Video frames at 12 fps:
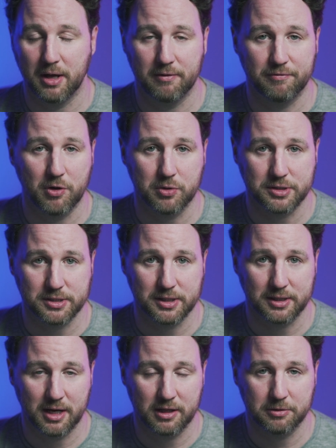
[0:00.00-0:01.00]
focusing
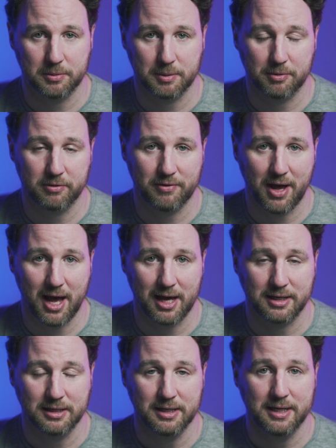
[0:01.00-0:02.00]
that other people have
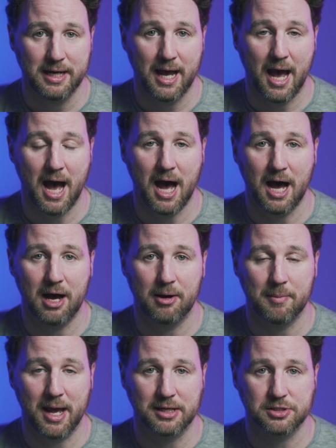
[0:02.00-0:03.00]
had,
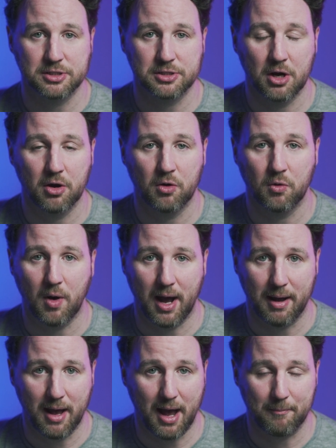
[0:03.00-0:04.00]
and so
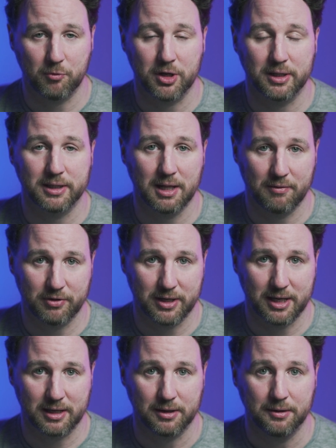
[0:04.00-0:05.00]
I'm really loving
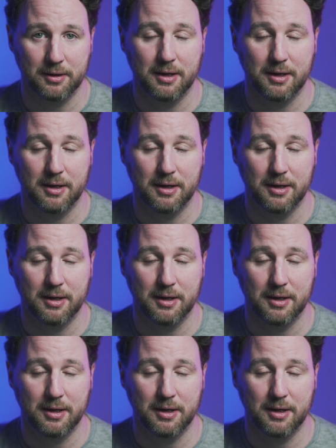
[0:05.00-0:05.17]
it.